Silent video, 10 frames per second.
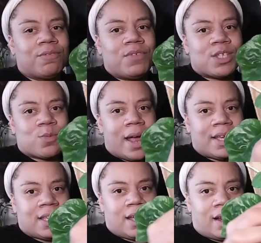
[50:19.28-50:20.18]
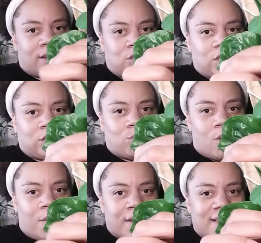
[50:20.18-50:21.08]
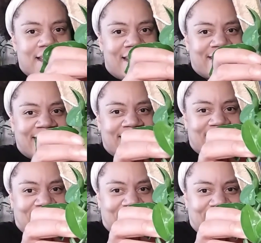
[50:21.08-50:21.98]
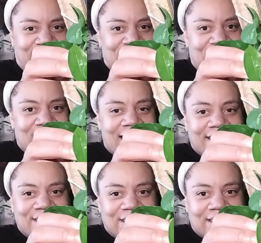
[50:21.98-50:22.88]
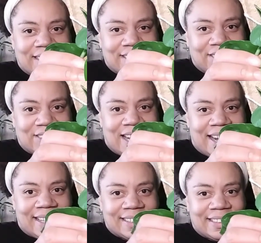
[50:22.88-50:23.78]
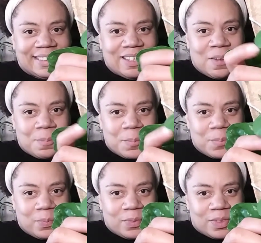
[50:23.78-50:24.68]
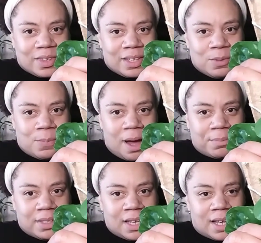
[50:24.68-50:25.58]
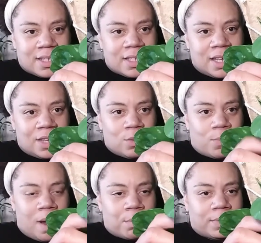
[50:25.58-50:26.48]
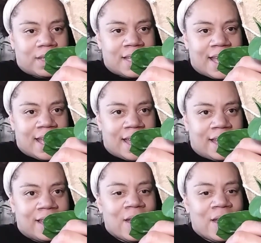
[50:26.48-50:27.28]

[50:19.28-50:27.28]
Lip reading: of this right here, she's growing down here. And look at this, you guys. You probably can't see it. You probably can.